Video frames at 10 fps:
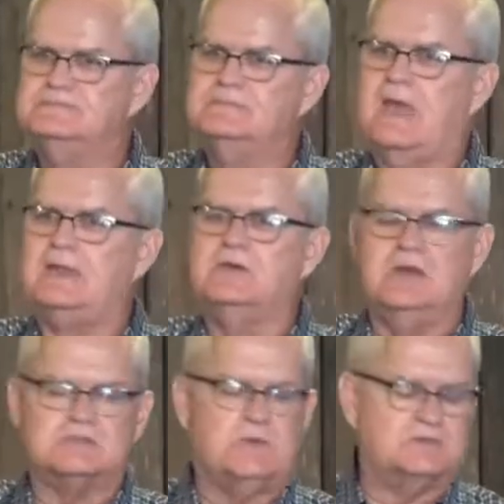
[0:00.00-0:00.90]
I know you're
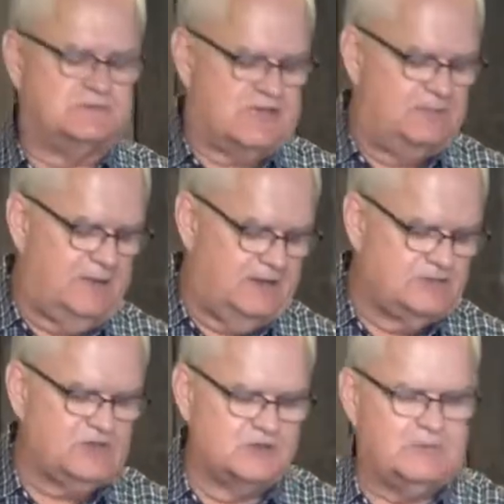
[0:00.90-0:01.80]
not supposed to say butt in
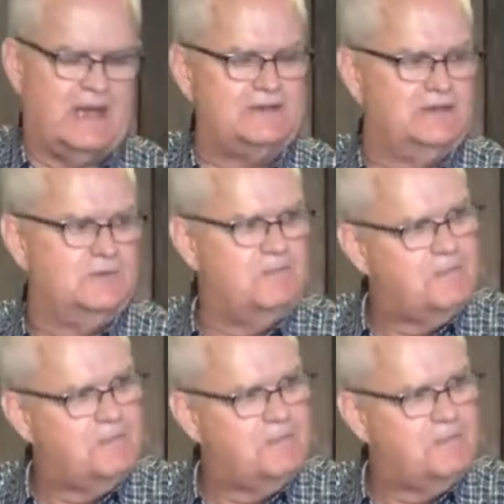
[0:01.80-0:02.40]
church, but I do.